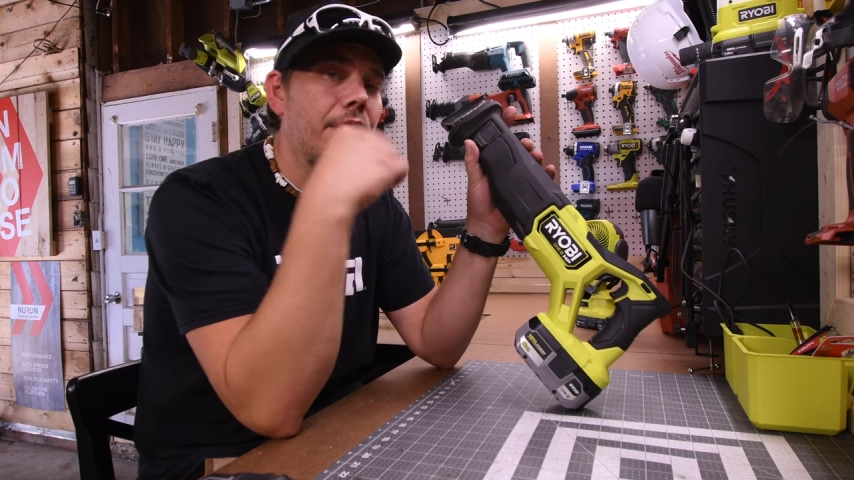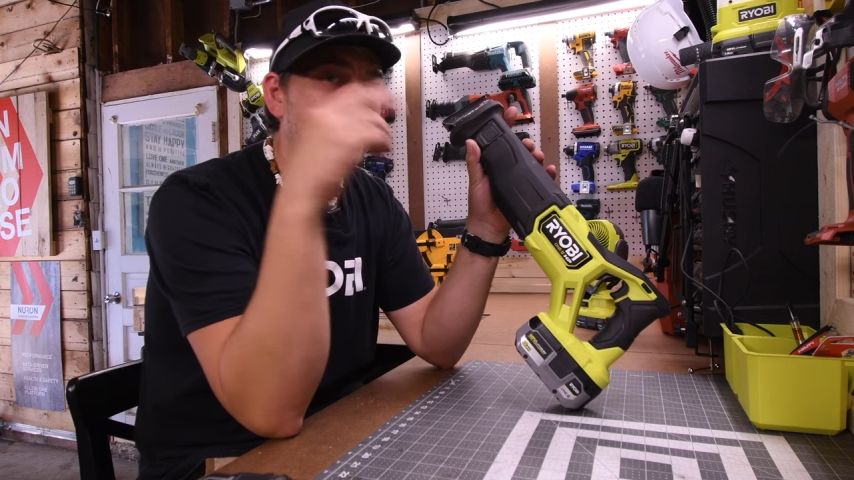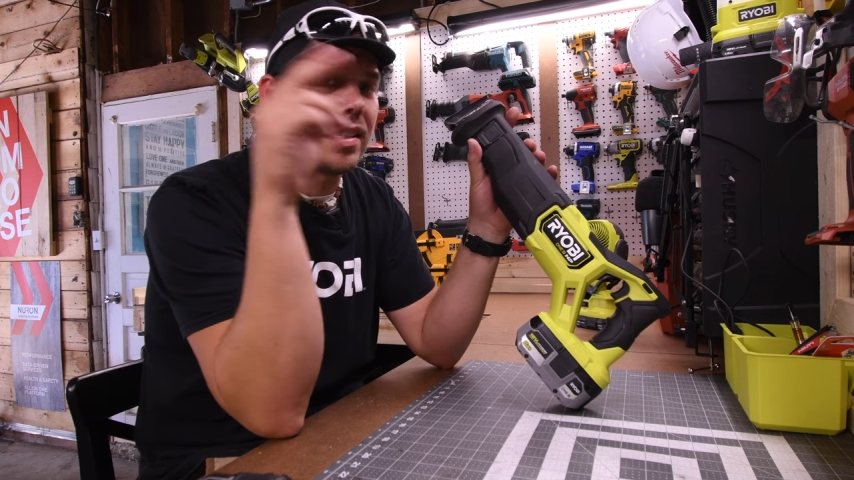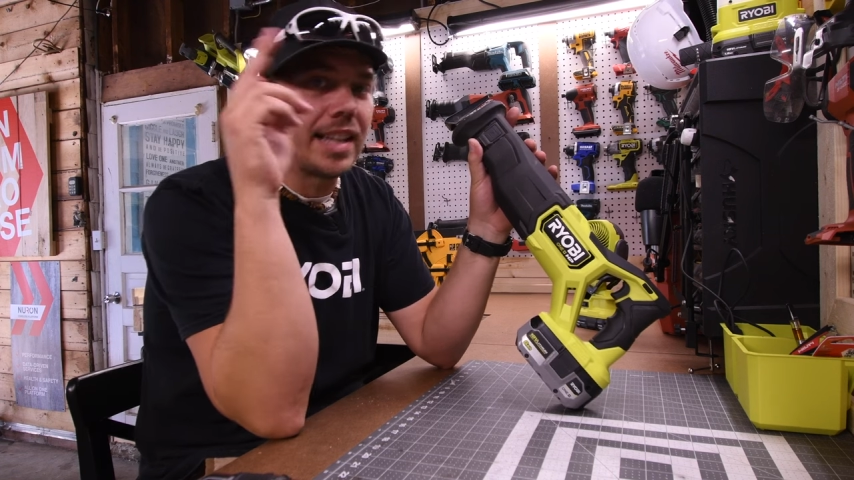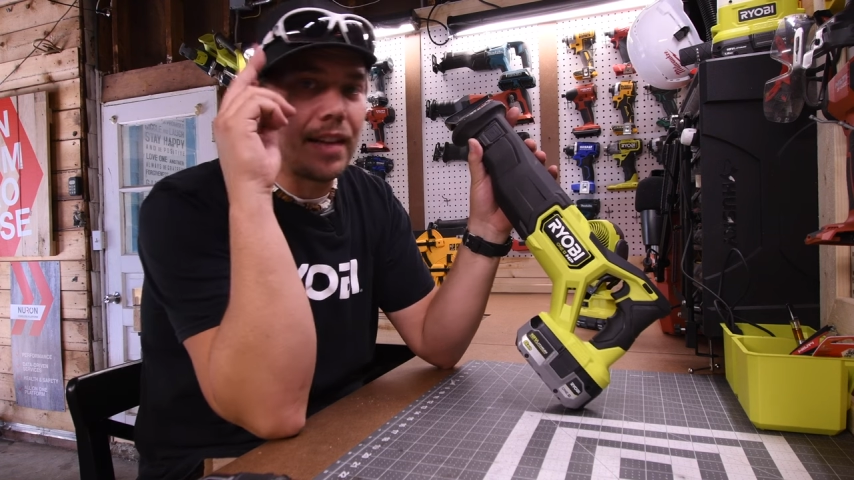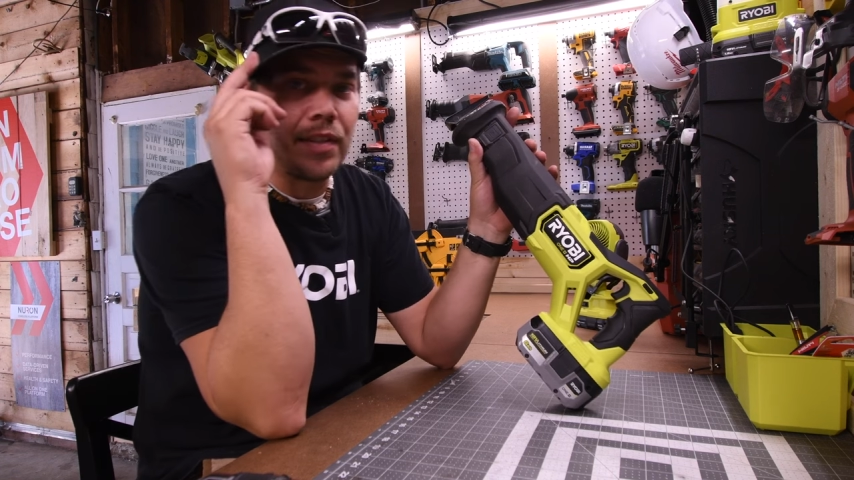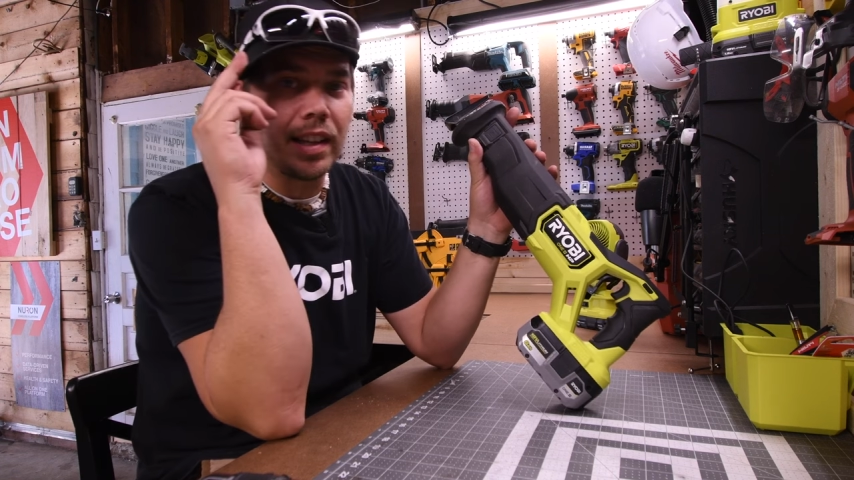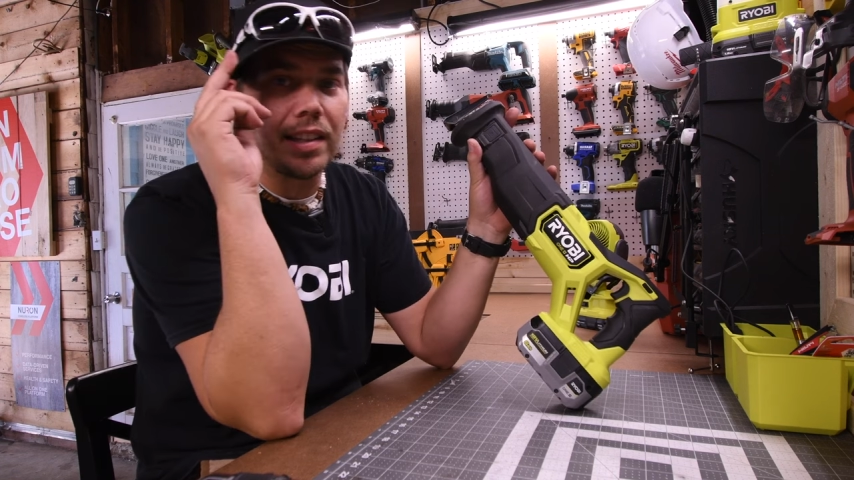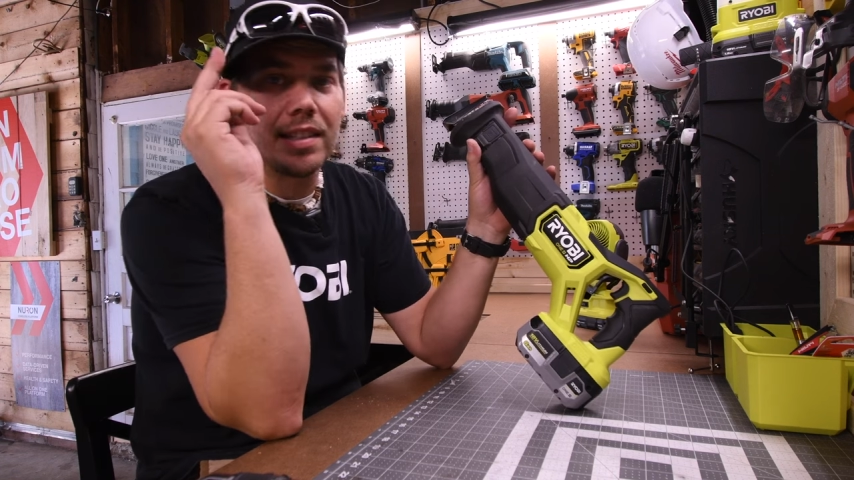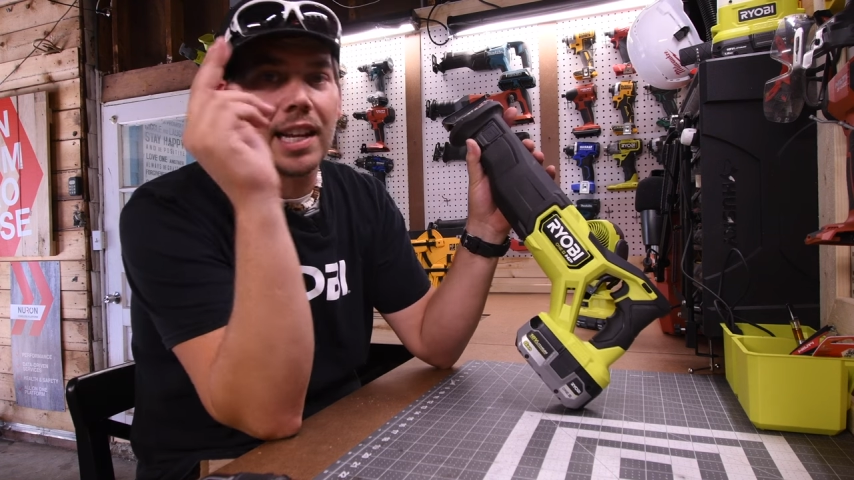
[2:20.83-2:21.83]
This is Dave
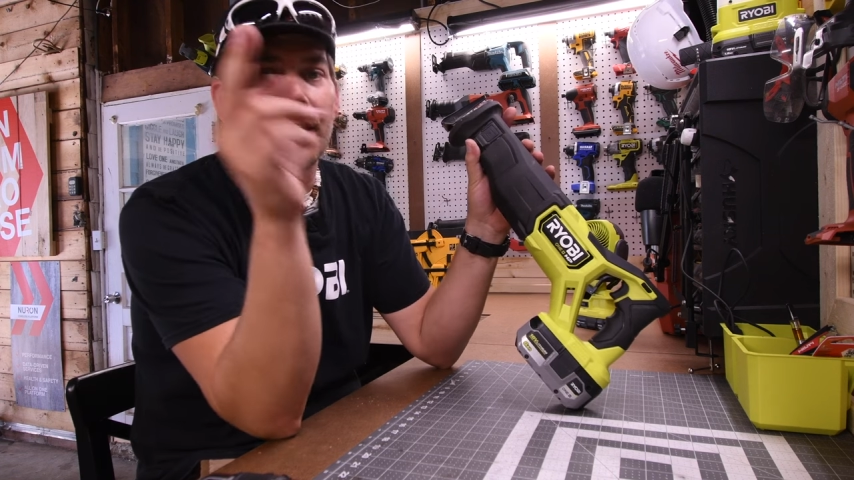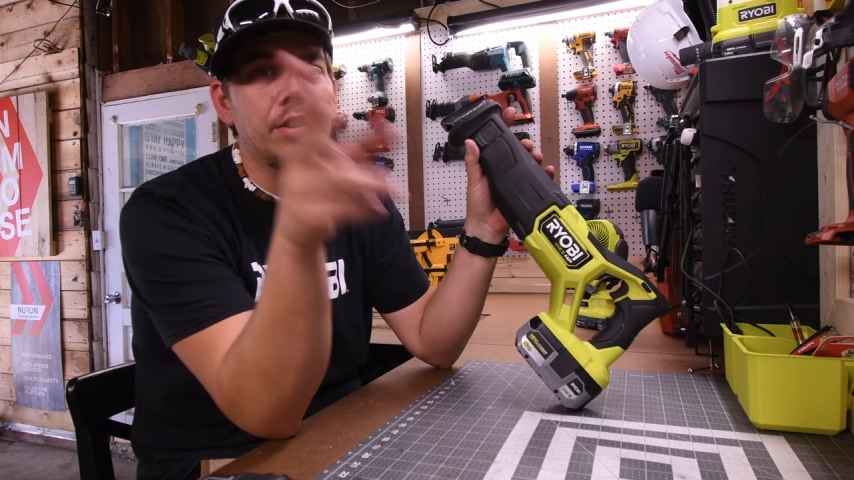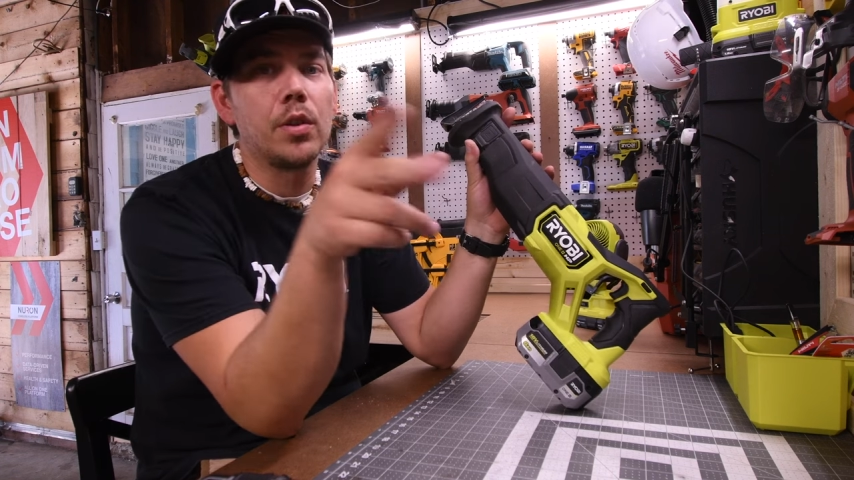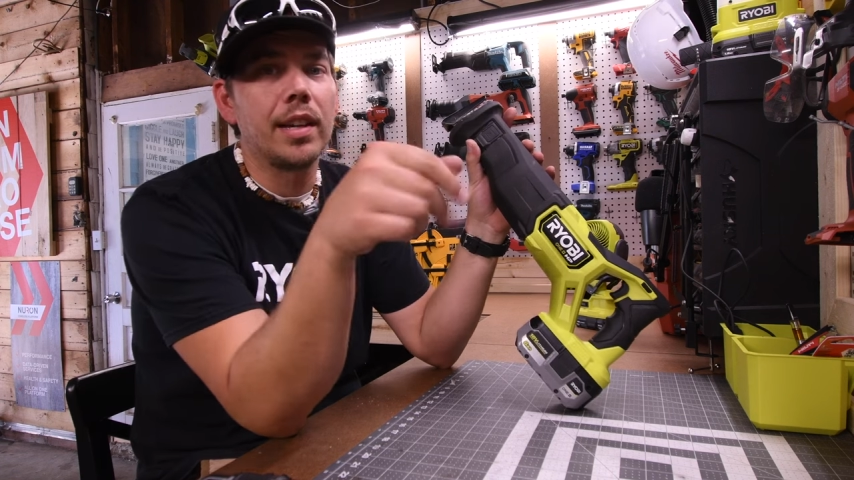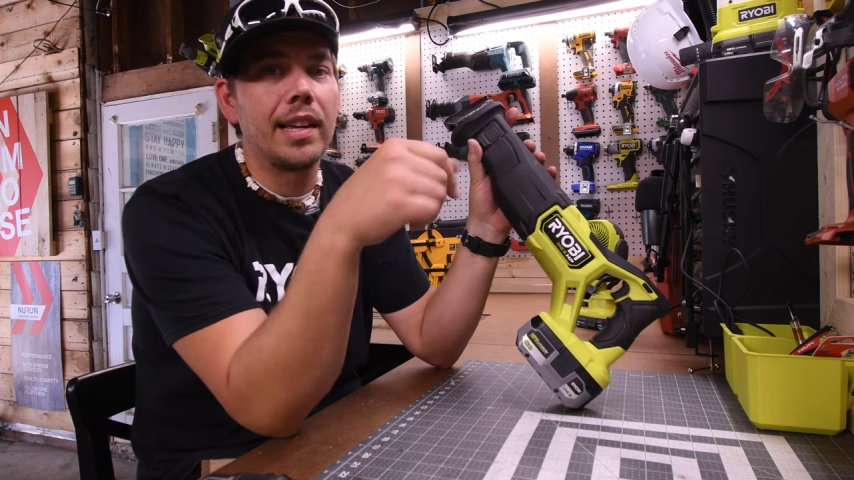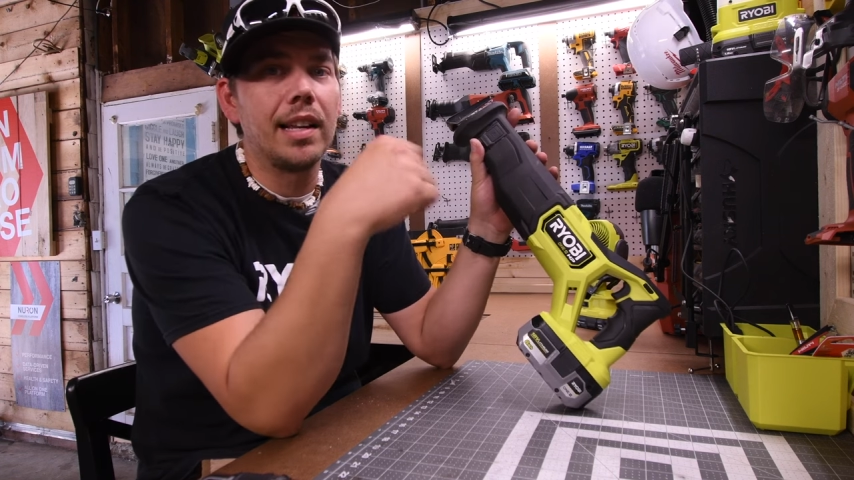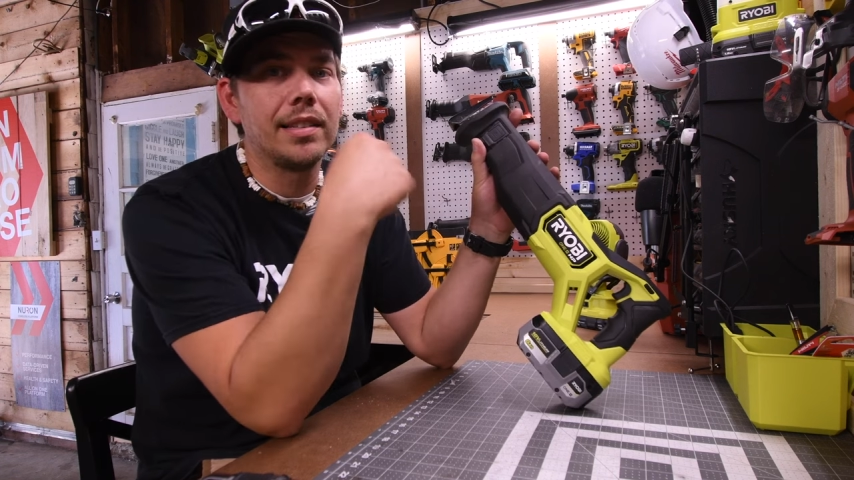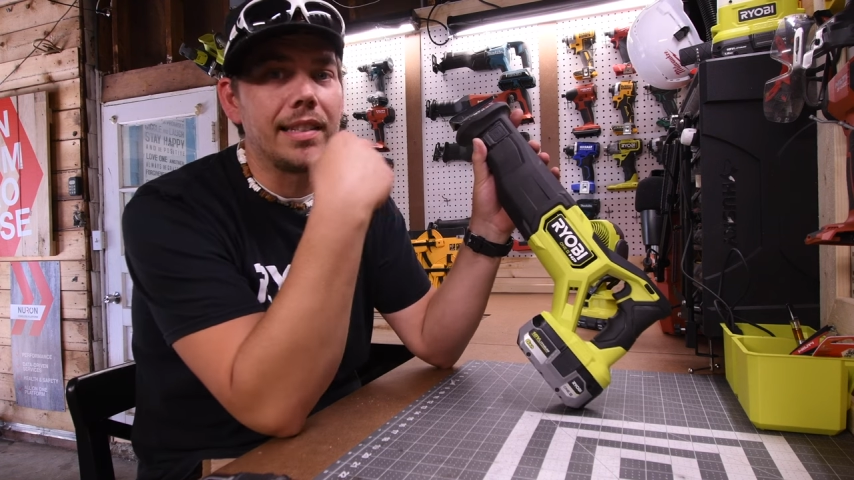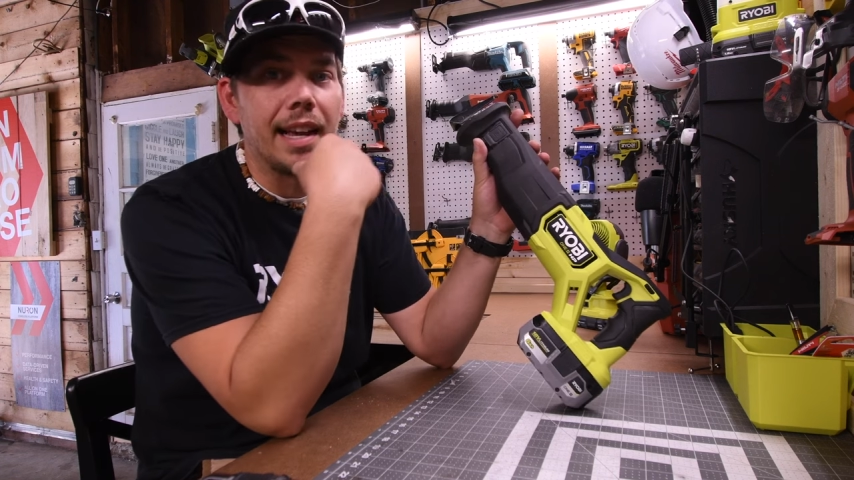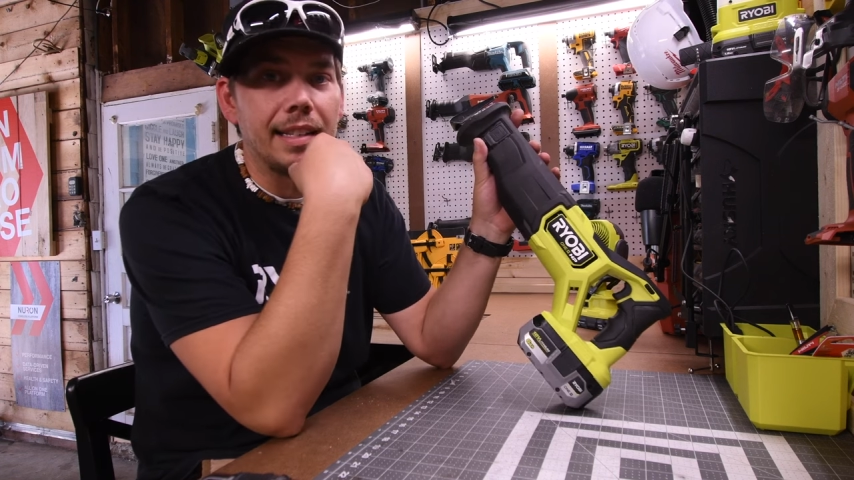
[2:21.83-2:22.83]
Nicholas. Thank you for tuning in.
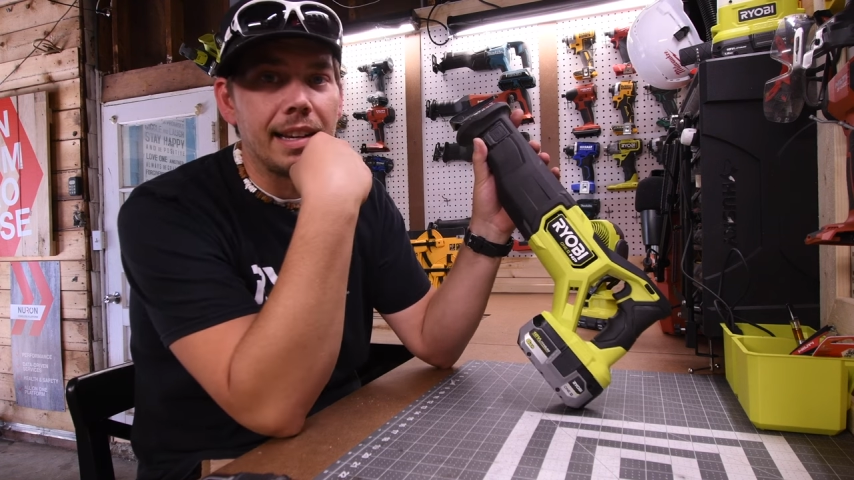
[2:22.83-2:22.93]
I'll see you guys